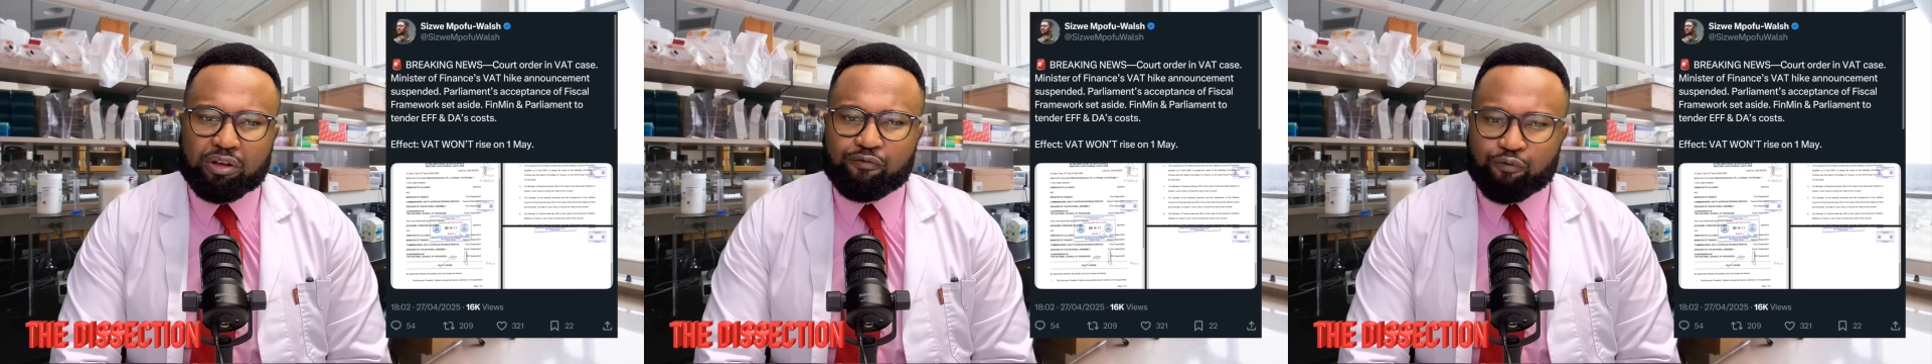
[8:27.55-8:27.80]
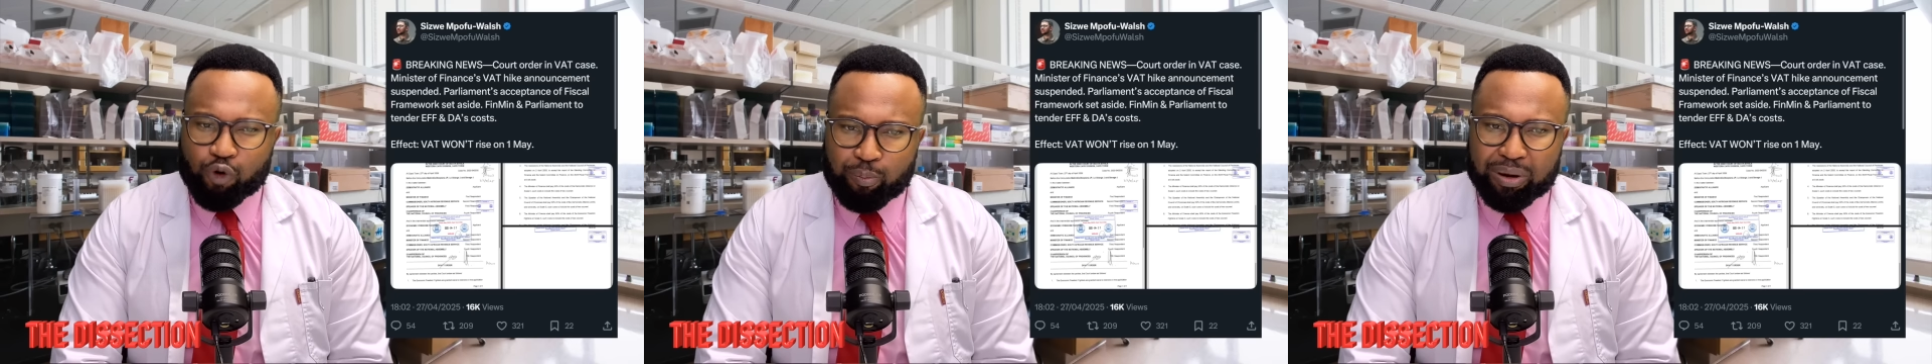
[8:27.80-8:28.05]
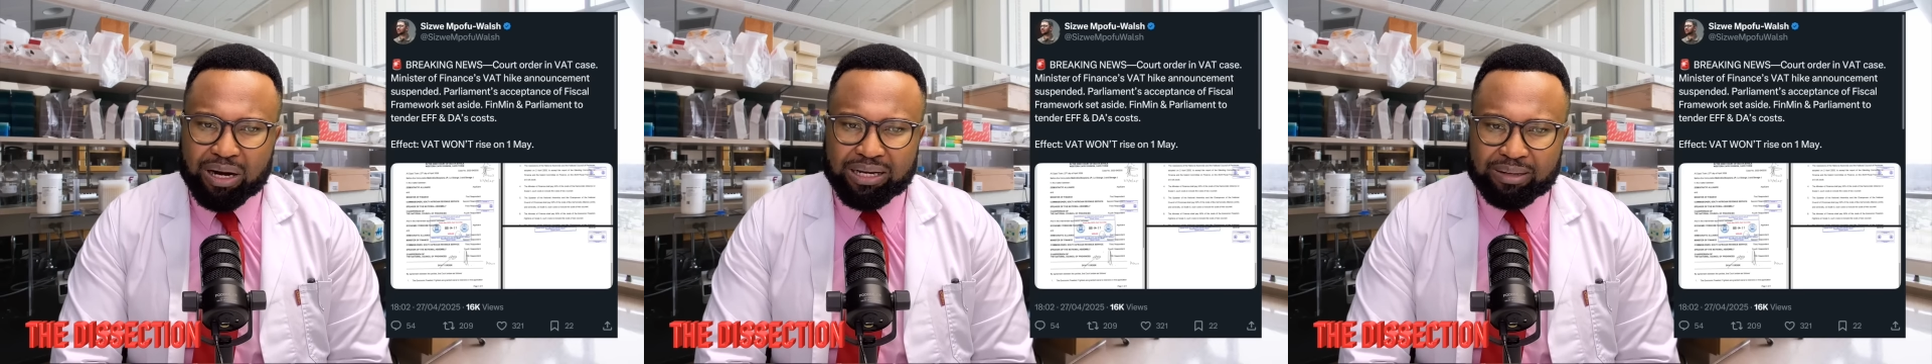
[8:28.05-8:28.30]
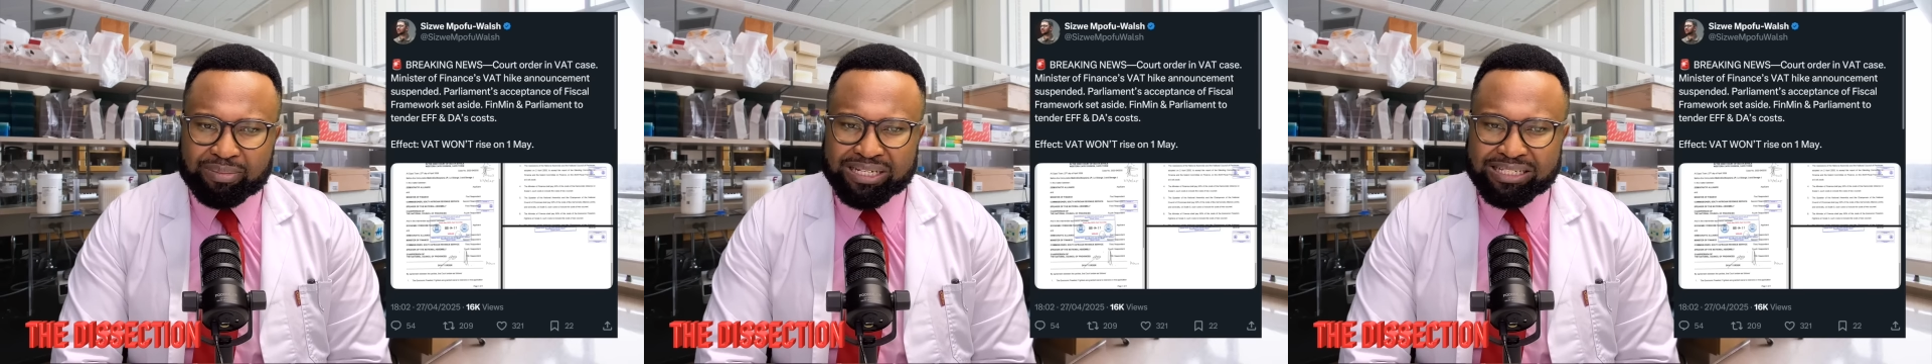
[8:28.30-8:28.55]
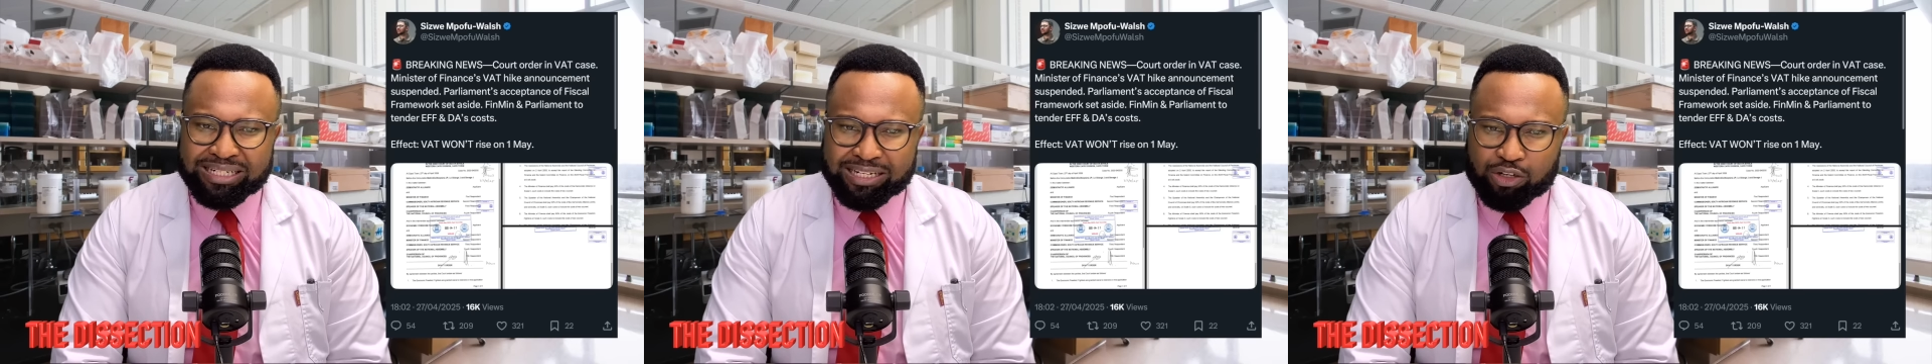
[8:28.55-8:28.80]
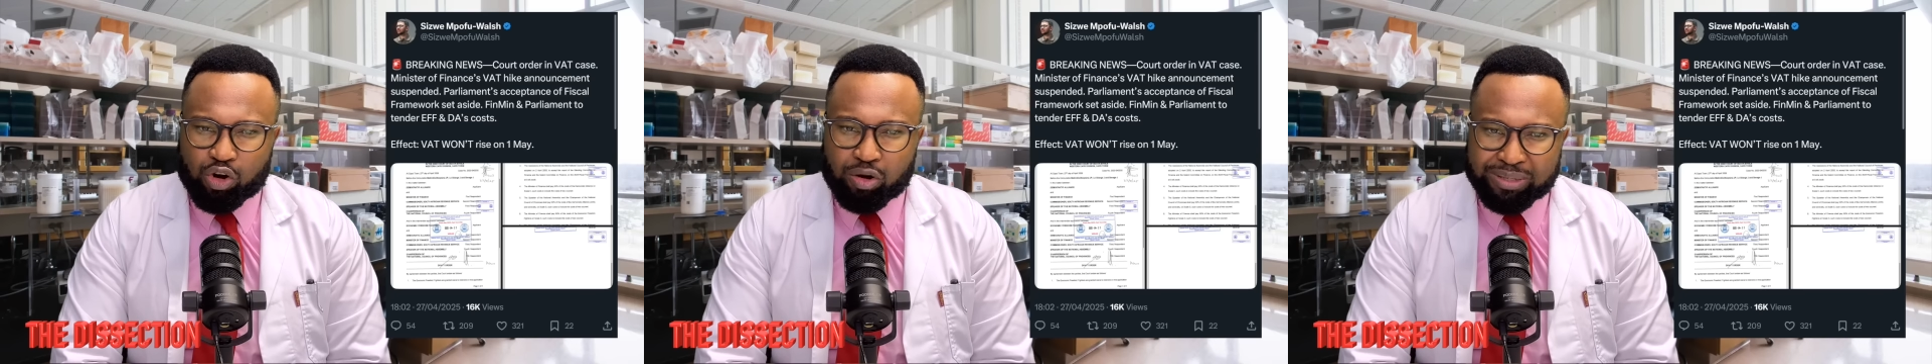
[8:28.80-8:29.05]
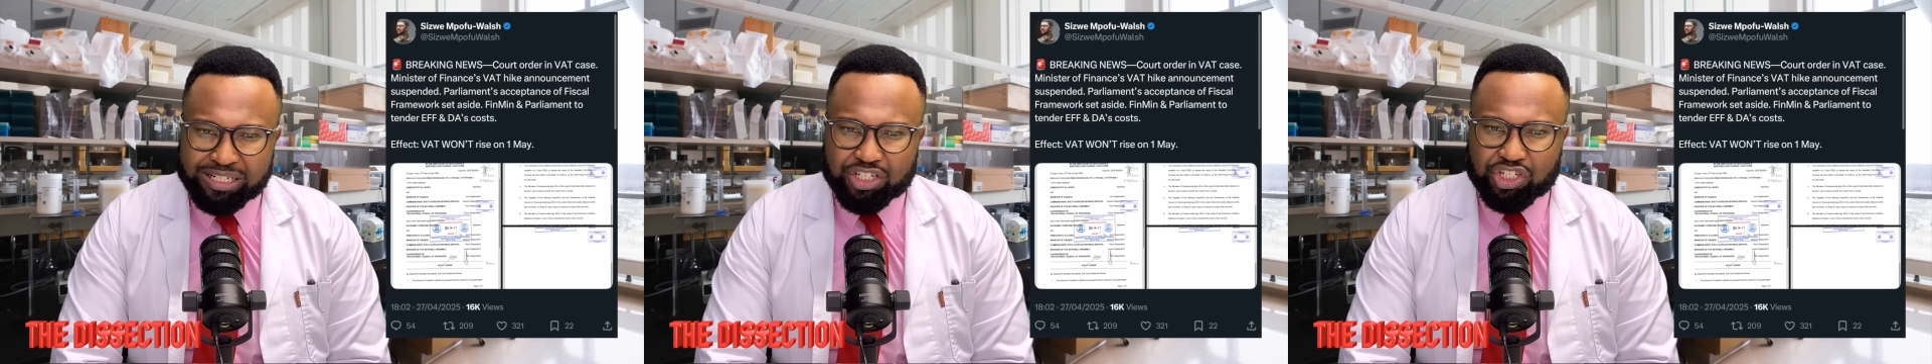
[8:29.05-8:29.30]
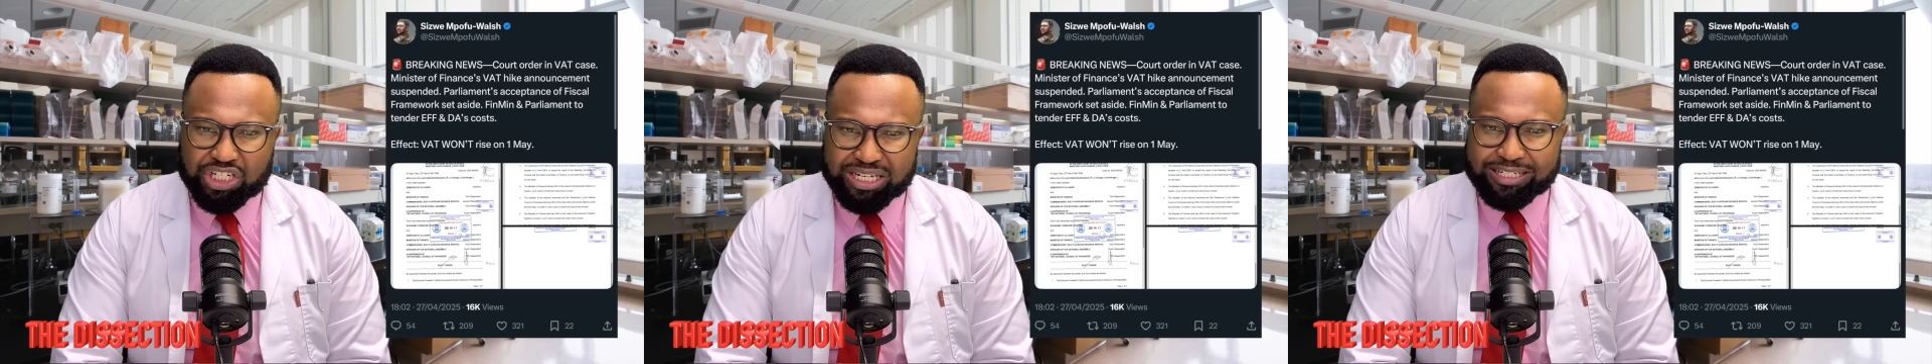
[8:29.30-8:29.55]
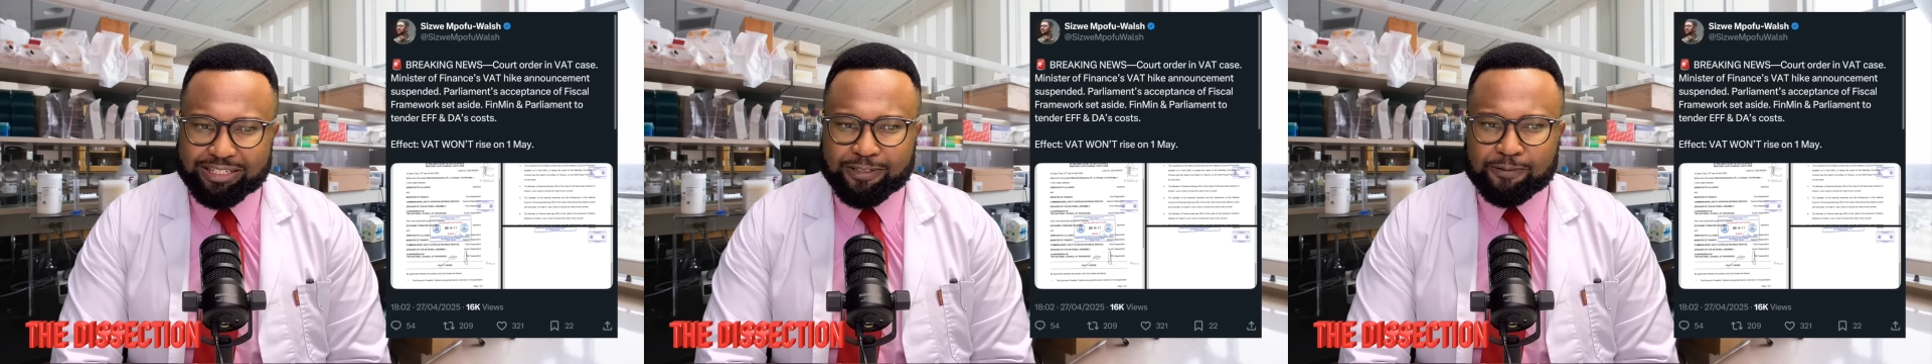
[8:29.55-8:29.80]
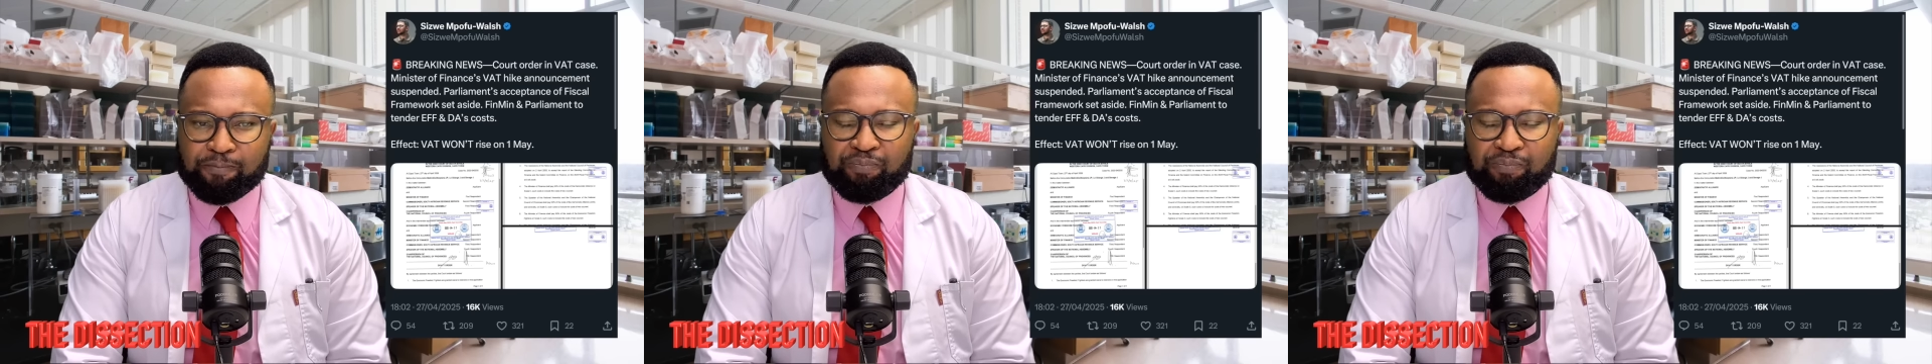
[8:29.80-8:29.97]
for Parliament and committee chairs.